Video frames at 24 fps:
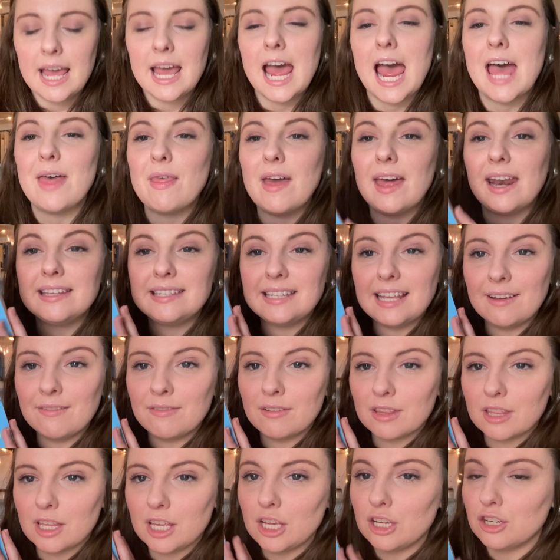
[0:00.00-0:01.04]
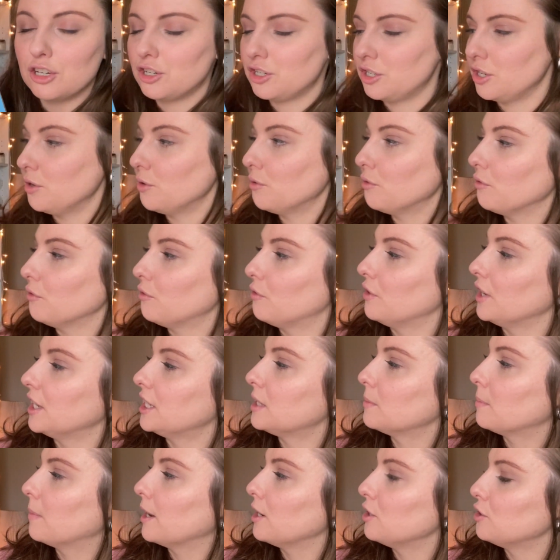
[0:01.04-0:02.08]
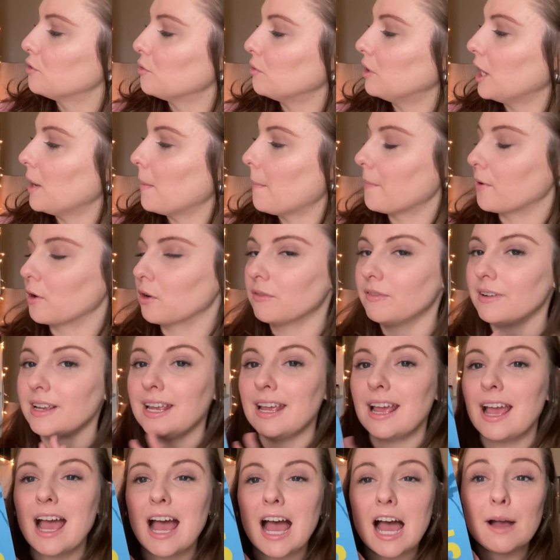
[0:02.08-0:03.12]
And that is If the Shoe Fits by Julie Murphy.